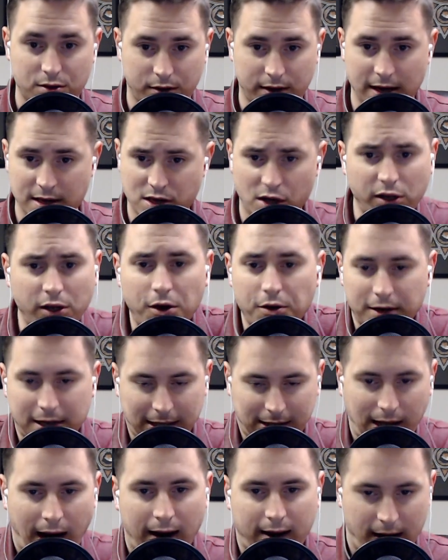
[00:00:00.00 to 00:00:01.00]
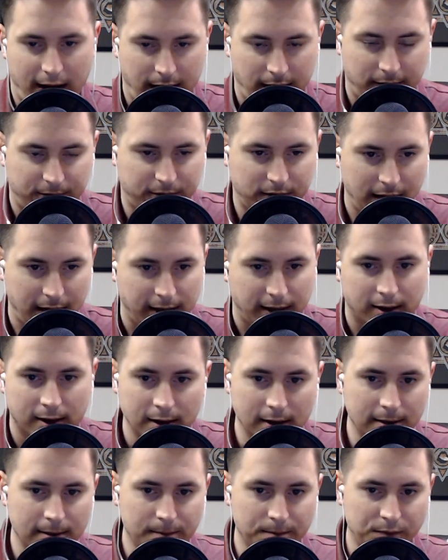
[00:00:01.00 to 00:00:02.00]
Okay, so you don't get that kind of thing
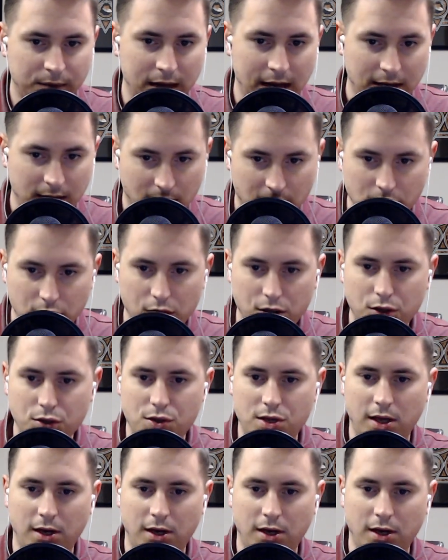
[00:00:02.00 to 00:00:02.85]
in the news.